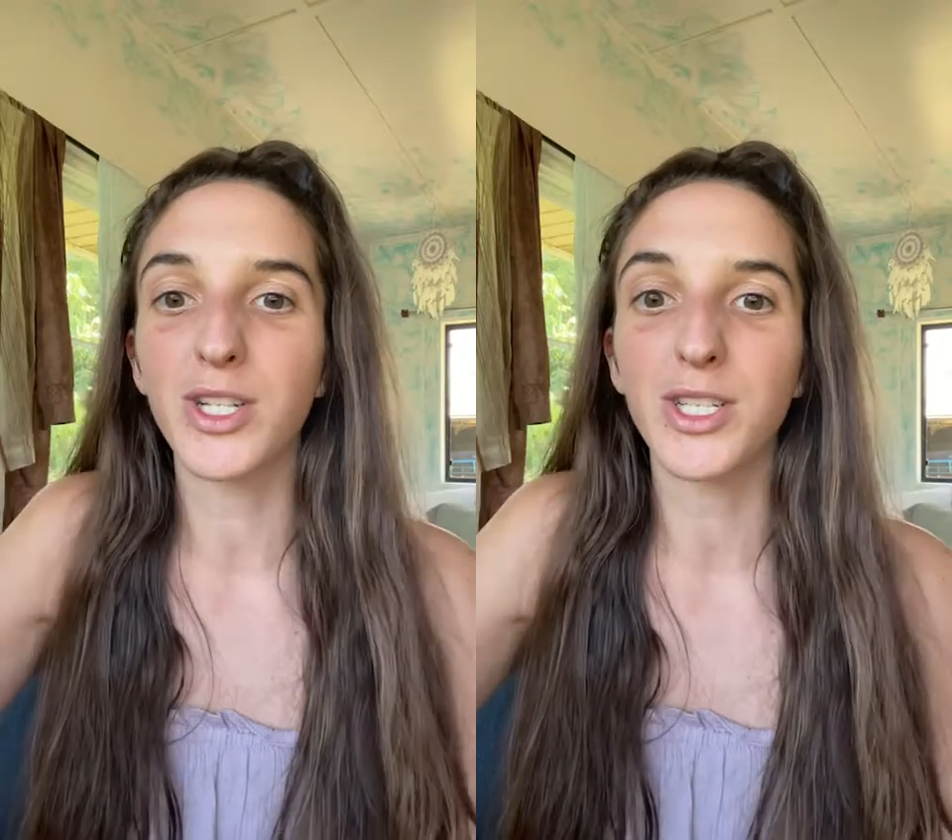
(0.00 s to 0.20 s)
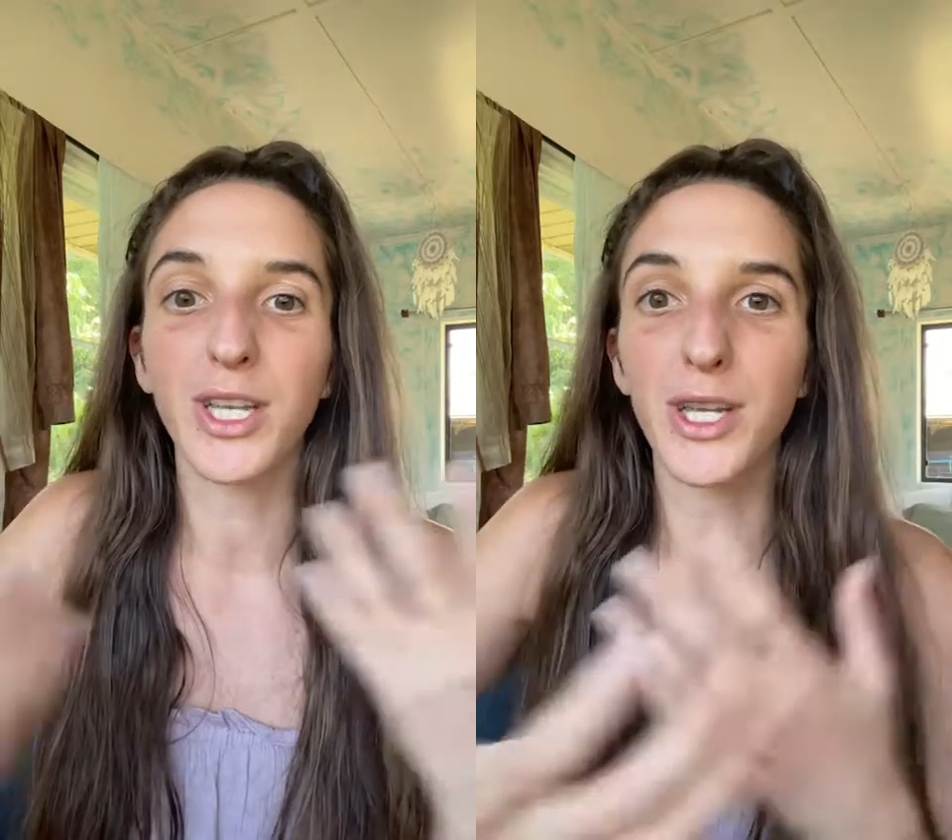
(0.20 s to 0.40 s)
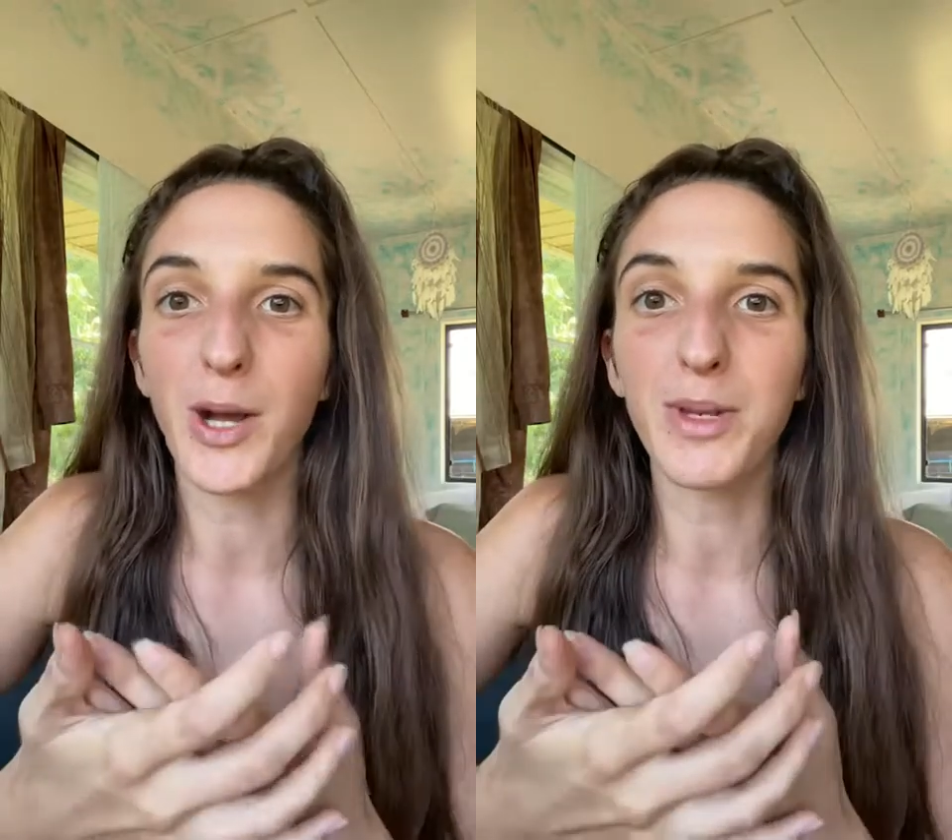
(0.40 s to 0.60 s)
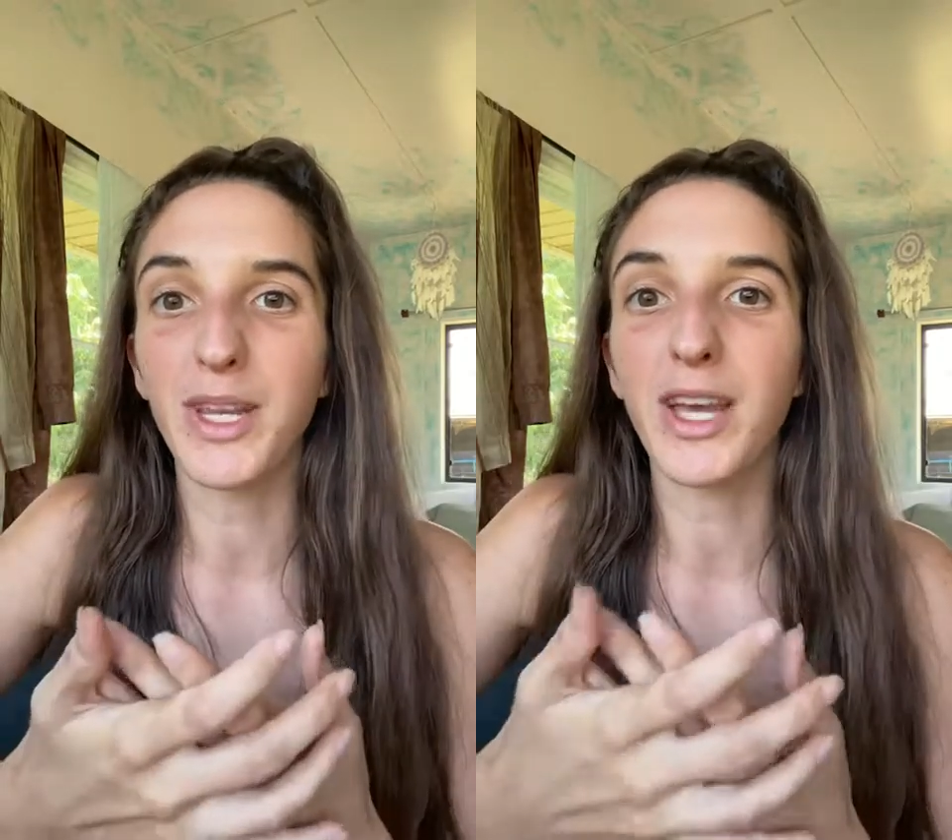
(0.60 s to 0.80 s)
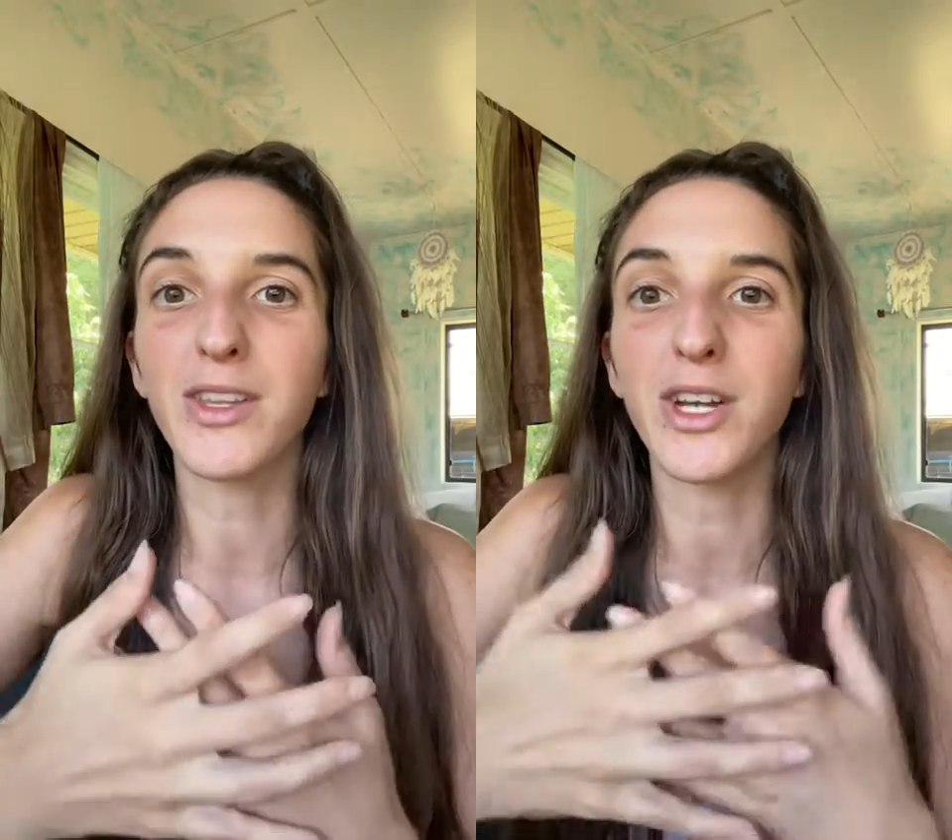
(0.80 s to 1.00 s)
to like come
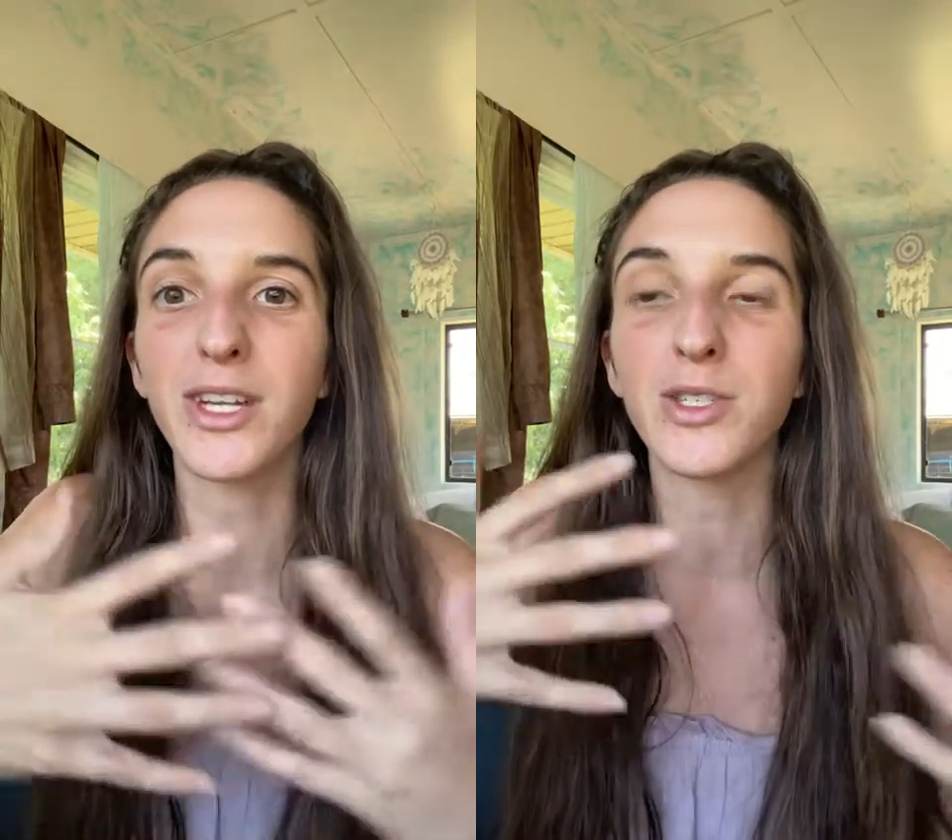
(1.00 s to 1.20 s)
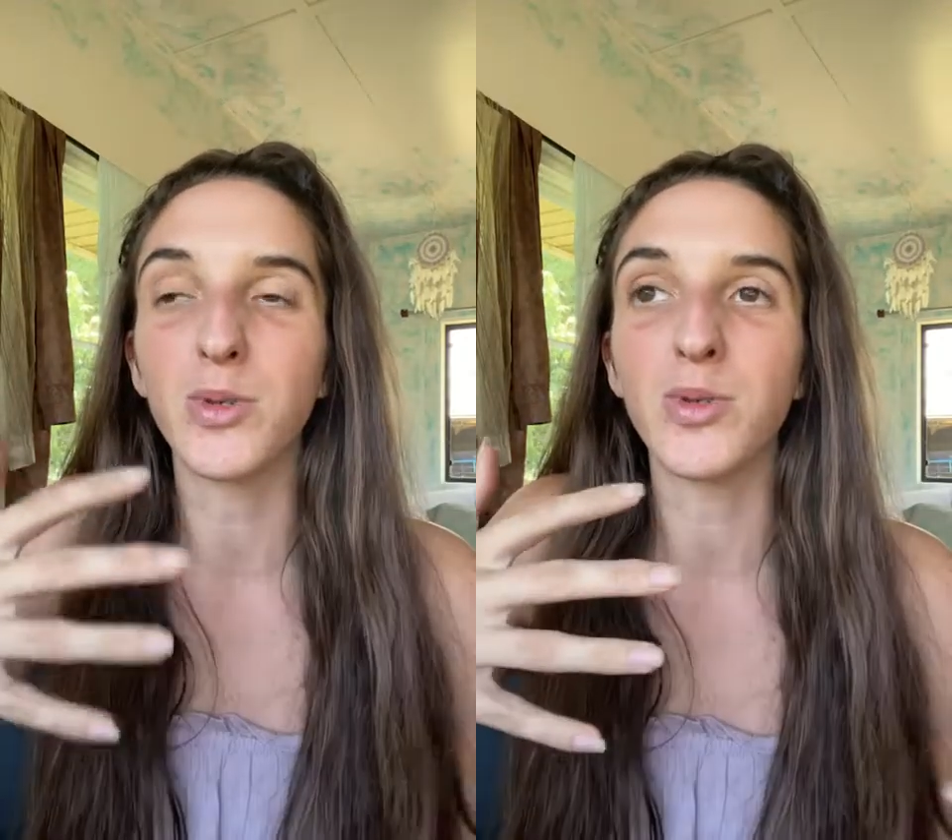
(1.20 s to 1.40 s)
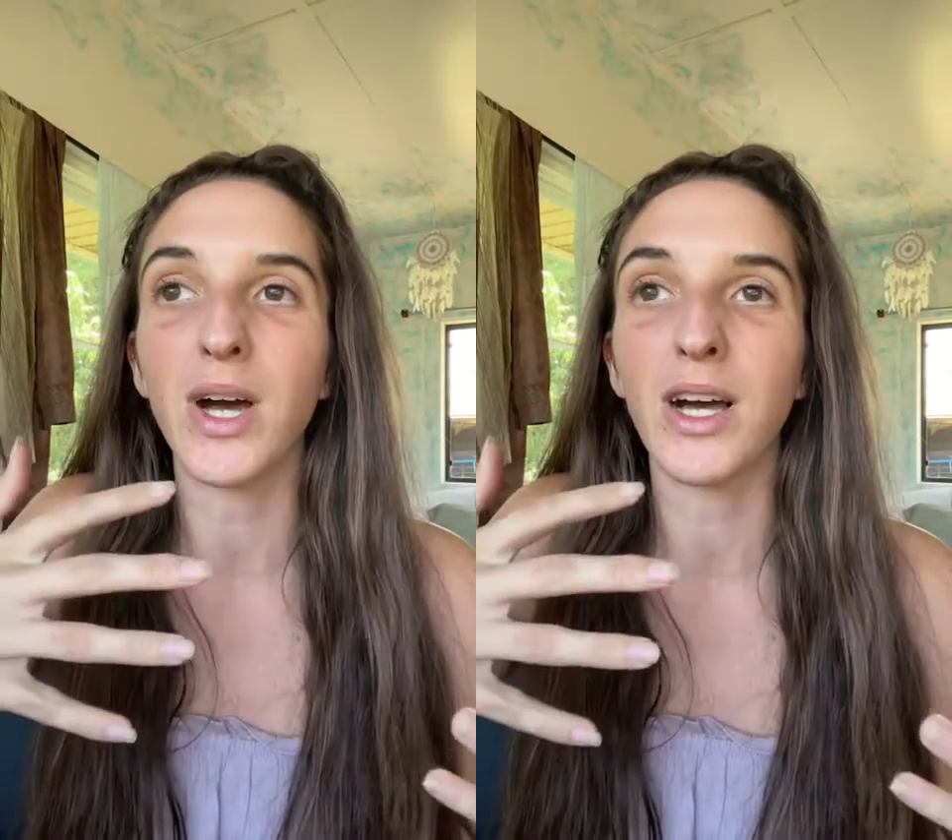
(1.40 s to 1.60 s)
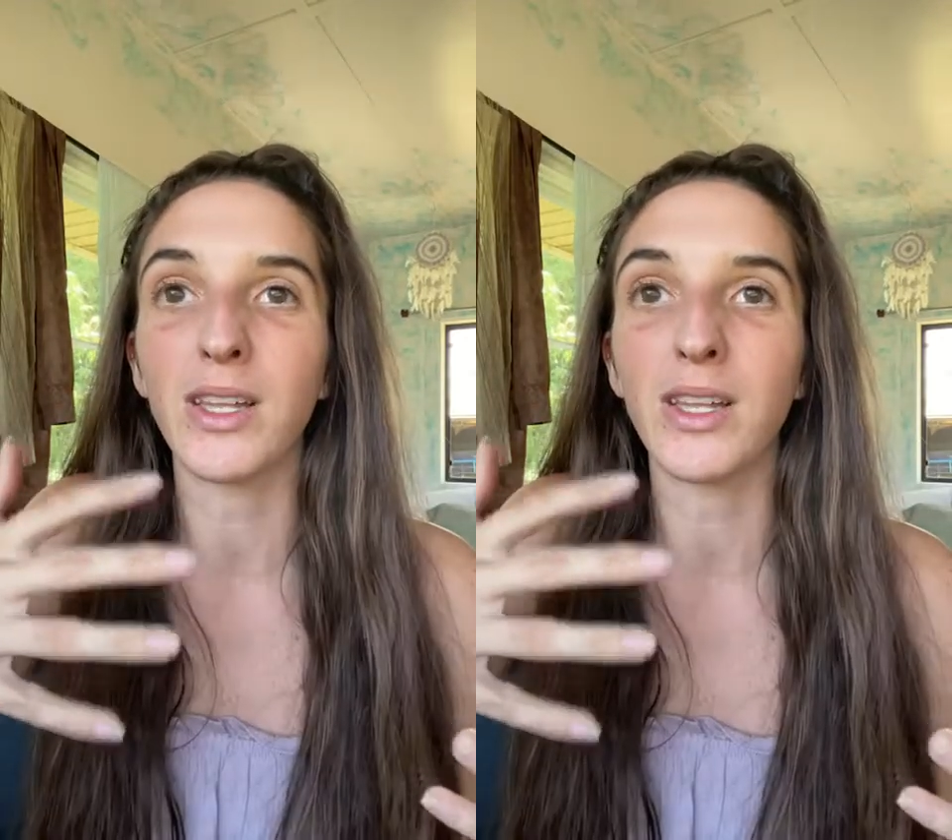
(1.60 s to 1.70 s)
together and do that.